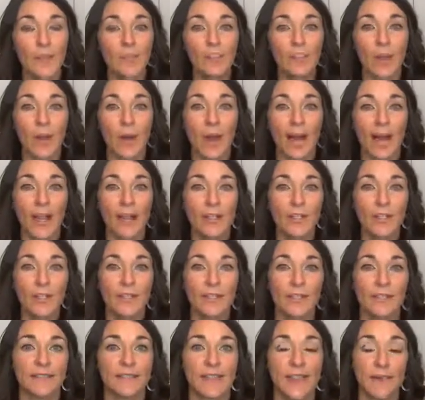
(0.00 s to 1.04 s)
So I do
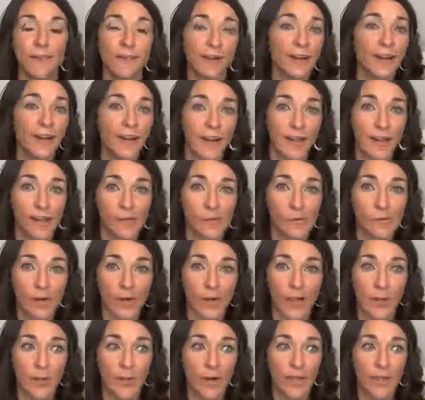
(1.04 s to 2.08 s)
this every night when
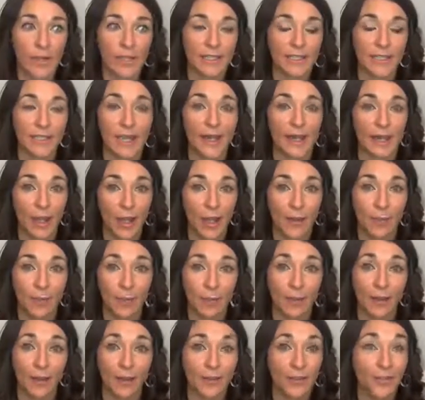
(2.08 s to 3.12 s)
I'm ready to kind of
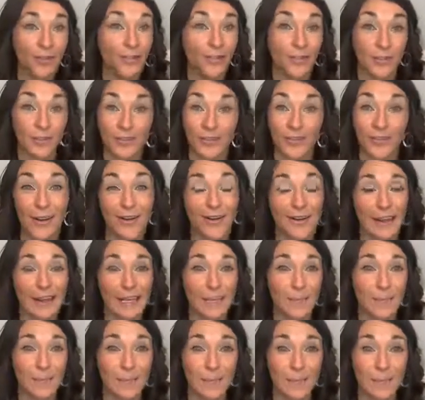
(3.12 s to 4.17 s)
unplug, usually around
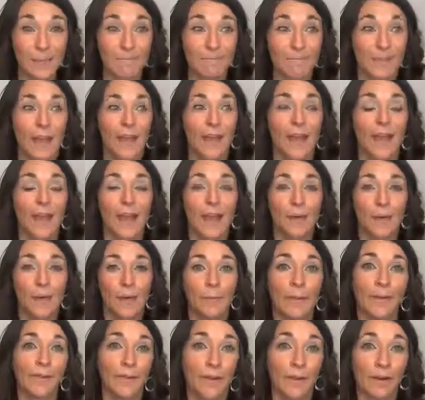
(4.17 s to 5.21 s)
8 p.m. I put
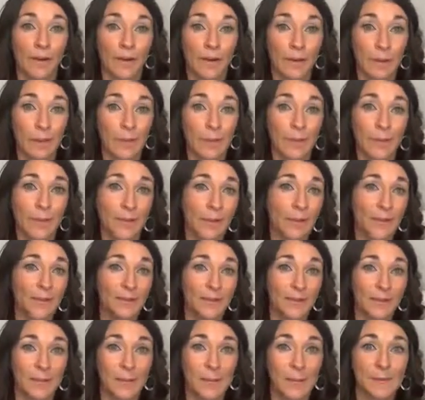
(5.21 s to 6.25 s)
my phone on airplane mode,
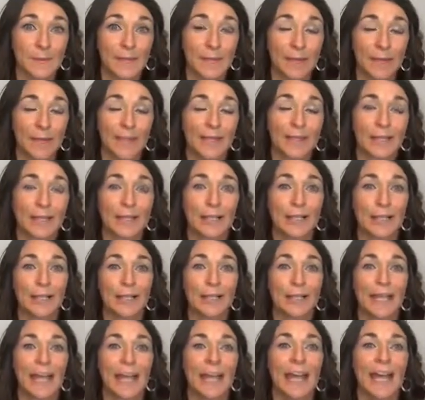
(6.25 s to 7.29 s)
sometimes a little bit later.
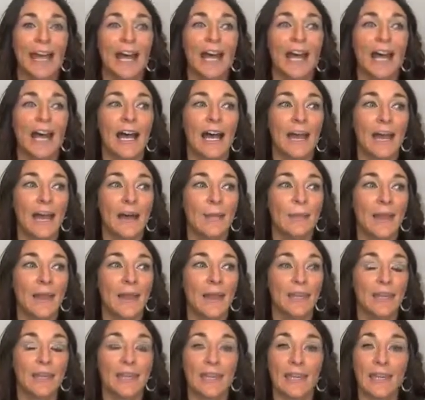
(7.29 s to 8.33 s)

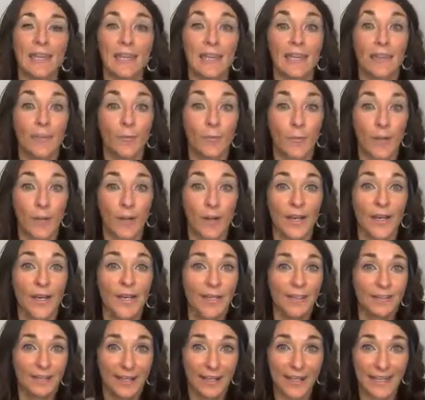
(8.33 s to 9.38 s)
And then in the
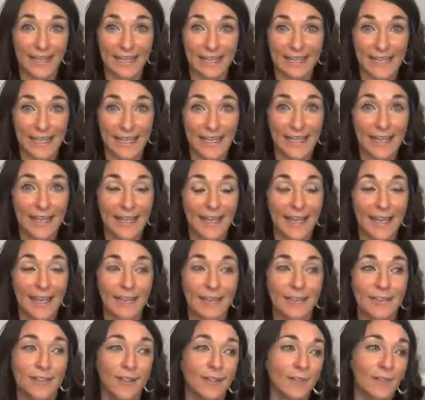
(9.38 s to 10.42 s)
morning, like I said, I
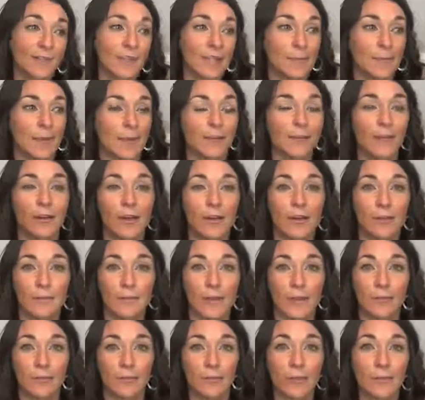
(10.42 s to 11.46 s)
don't keep my phone in
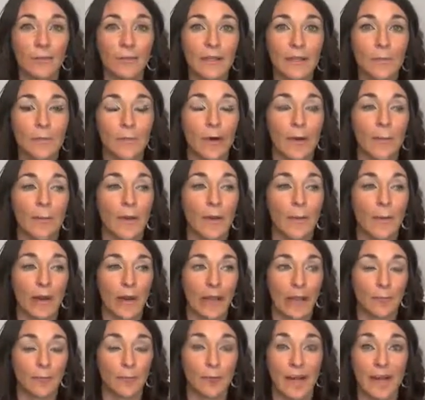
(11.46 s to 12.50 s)
my room anymore, but when
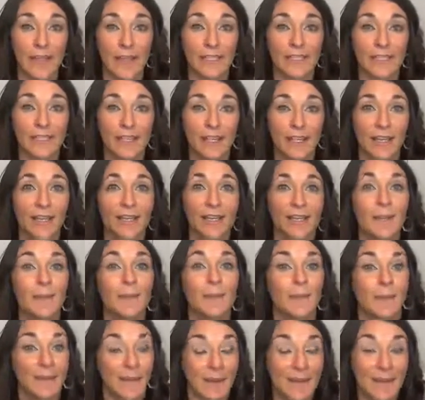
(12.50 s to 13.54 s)
I'm ready to
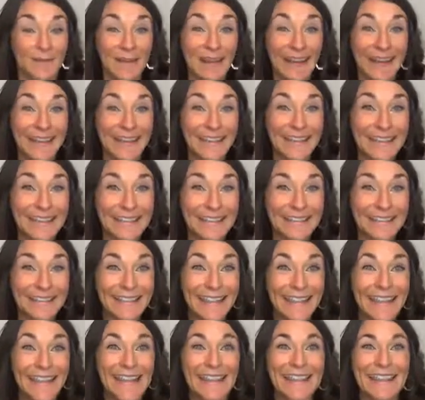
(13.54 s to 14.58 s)
plug back
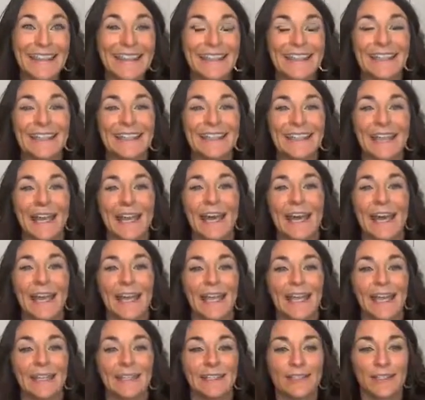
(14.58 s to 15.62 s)
in, then
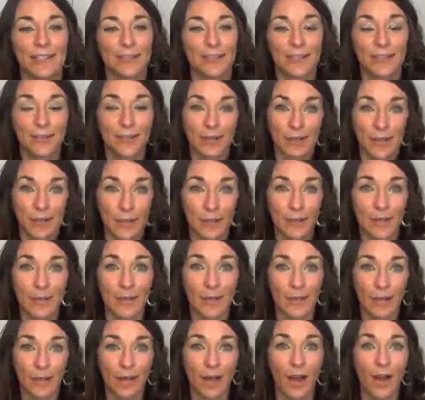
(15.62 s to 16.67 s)
I turn airplane
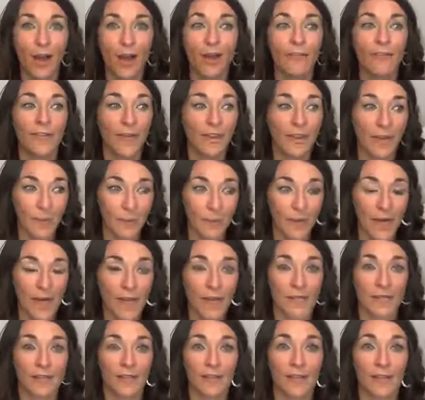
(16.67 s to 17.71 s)
mode off and I'm
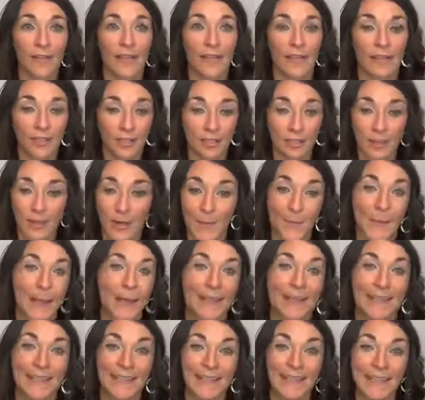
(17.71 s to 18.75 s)
ready to like jump
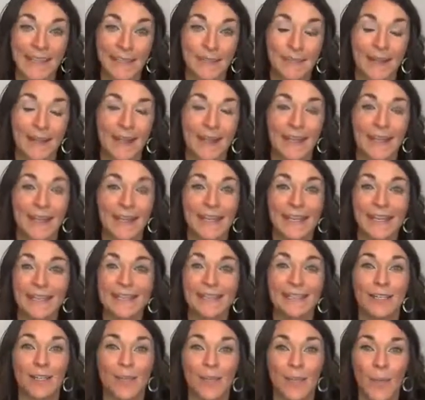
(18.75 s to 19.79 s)
back into my
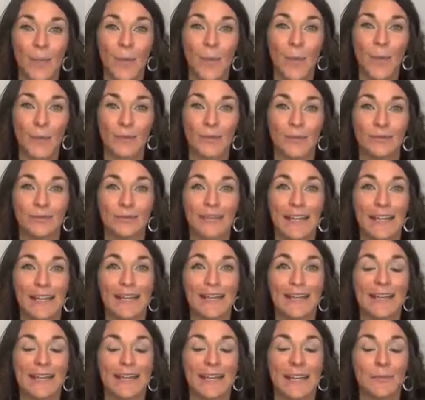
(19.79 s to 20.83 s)
digital world,
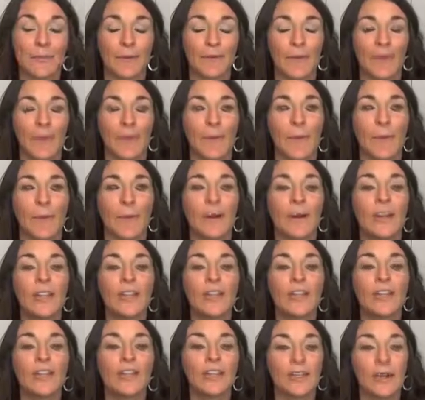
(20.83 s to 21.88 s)
right? And I'm available.
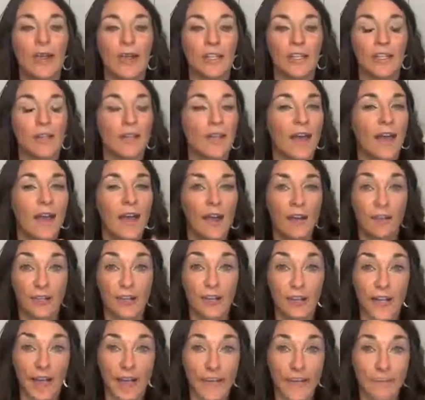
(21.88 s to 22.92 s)
So I do that every
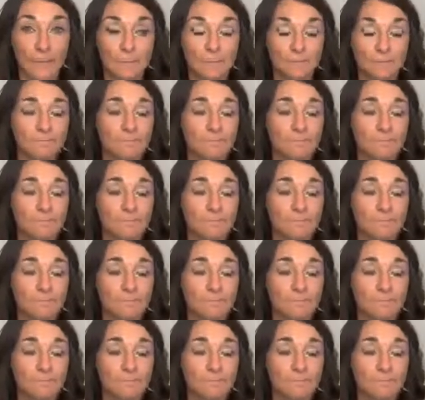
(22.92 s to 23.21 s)
night.